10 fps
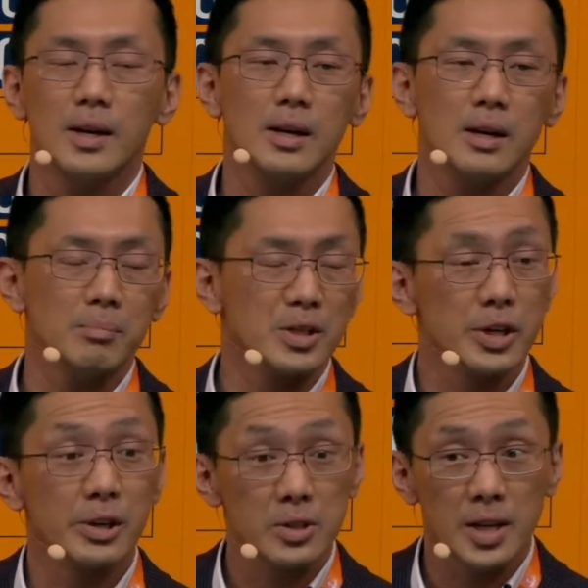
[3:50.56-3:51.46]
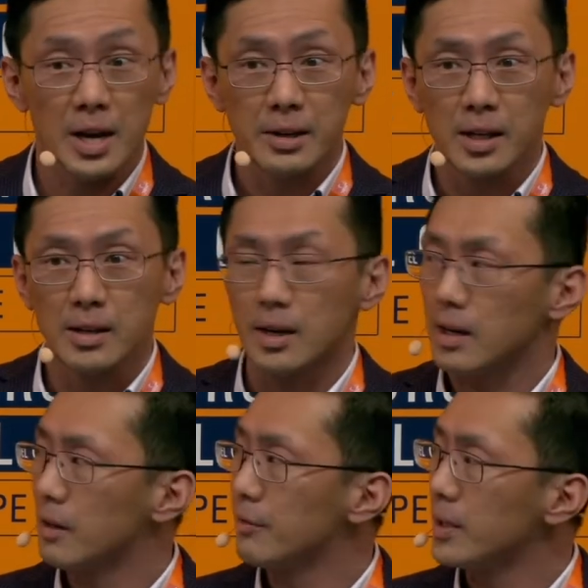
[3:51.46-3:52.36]
materials handling
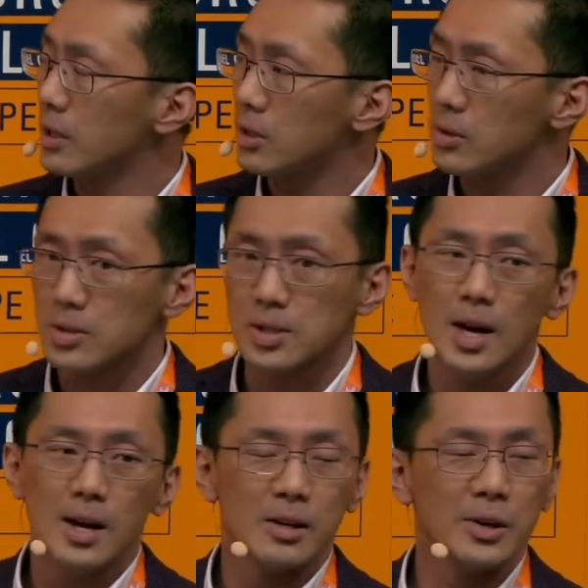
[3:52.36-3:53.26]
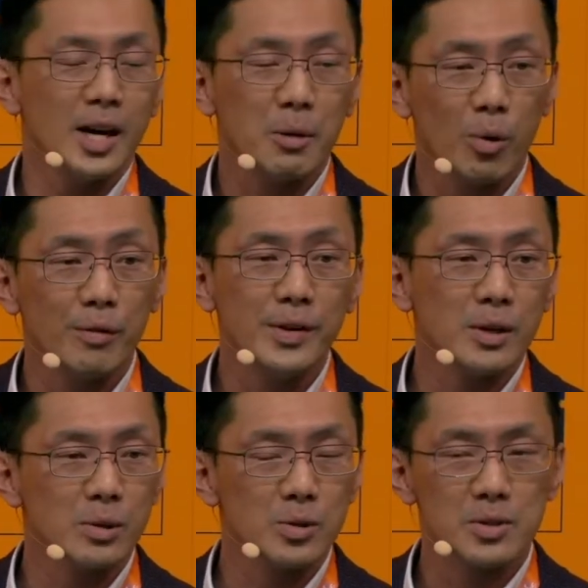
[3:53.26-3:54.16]
vehicles, airport
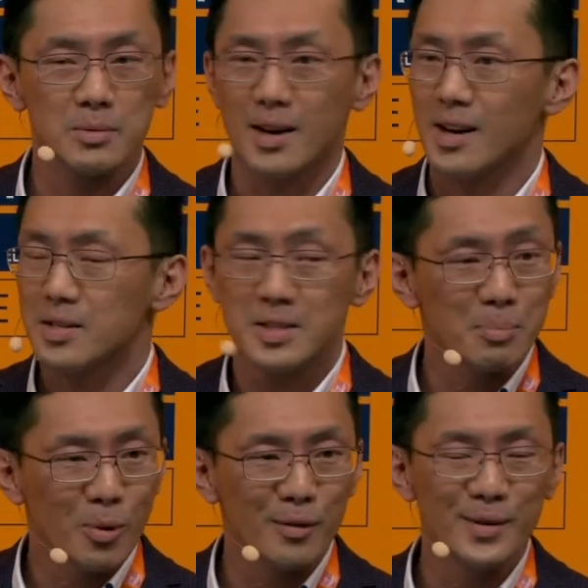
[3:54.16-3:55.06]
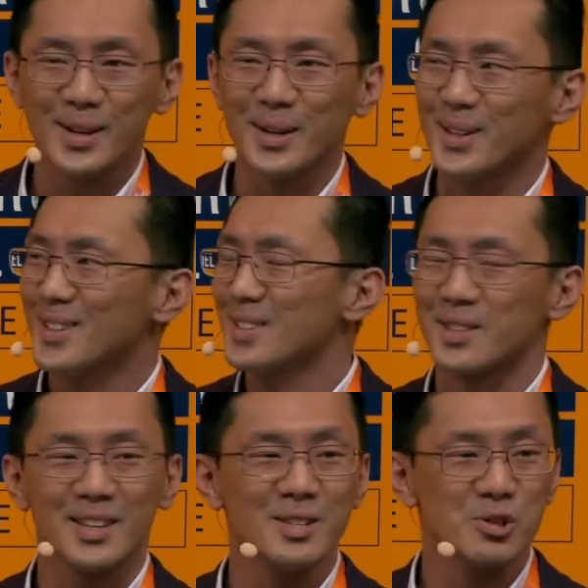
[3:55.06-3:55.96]
vehicles, seaport vehicles,
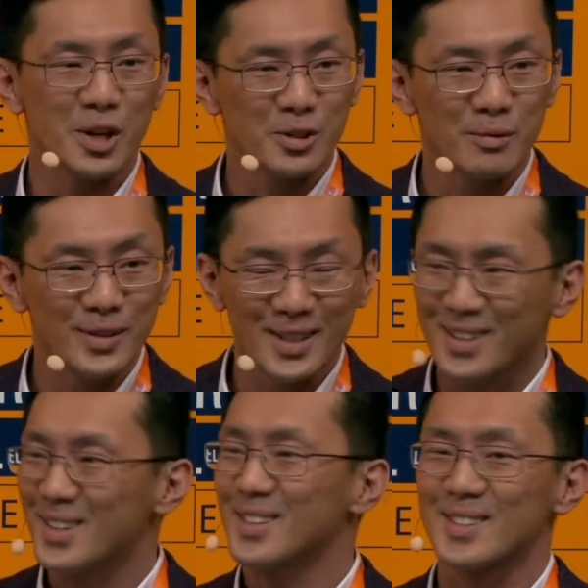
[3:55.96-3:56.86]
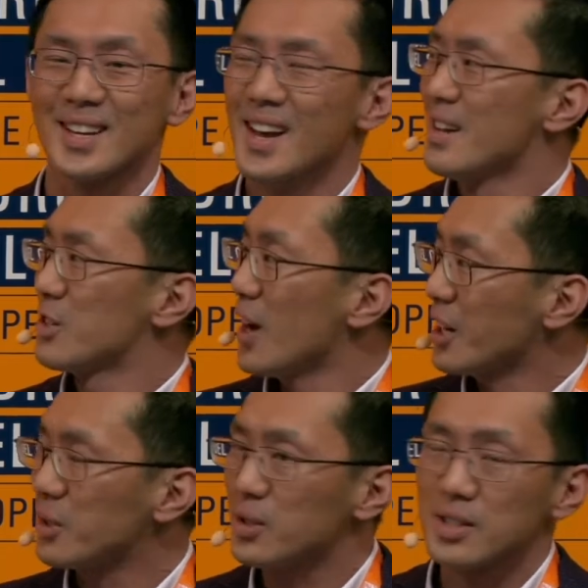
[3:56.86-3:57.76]
construction vehicles,
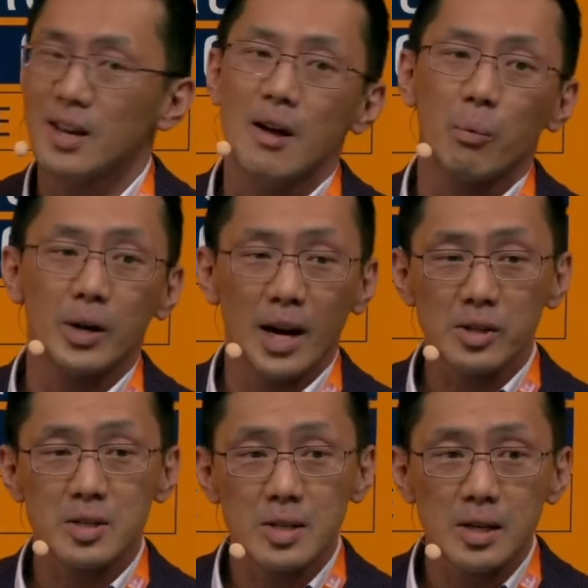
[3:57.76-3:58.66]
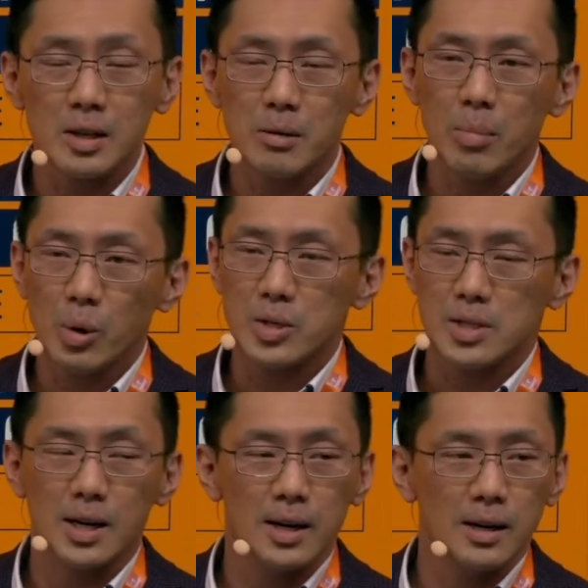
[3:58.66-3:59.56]
tractors. We're actually seeing the most
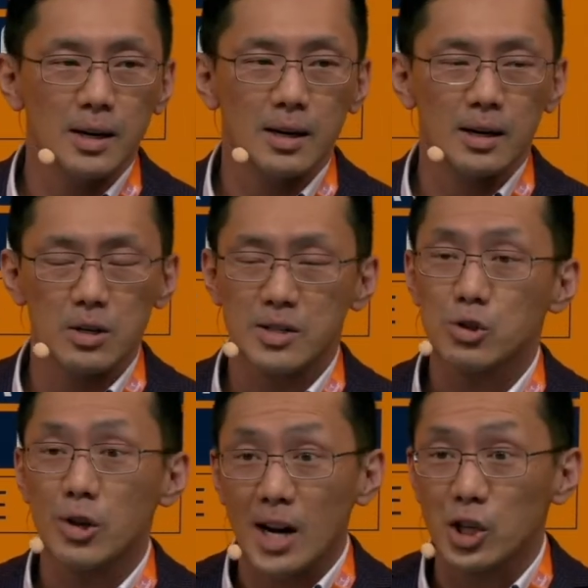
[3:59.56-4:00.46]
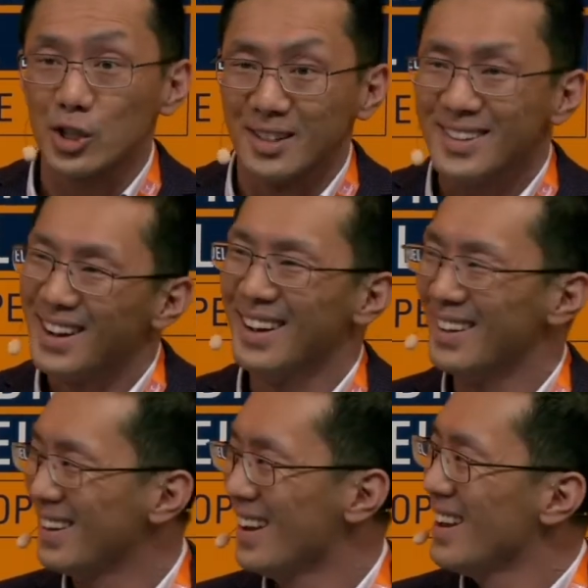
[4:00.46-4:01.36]
traction
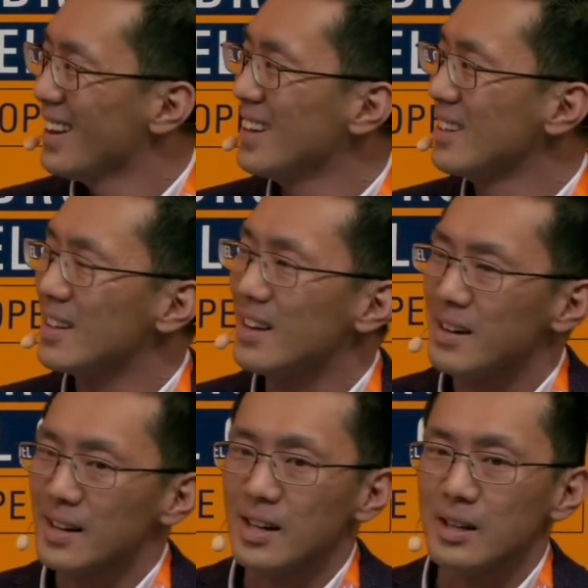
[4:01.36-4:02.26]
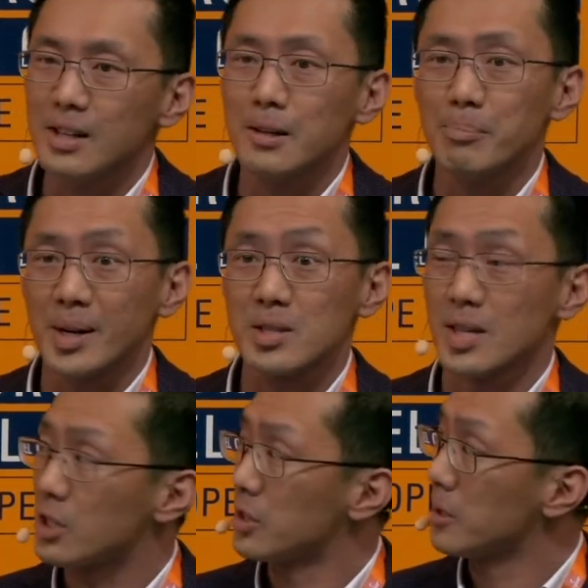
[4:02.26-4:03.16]
in the bus sector.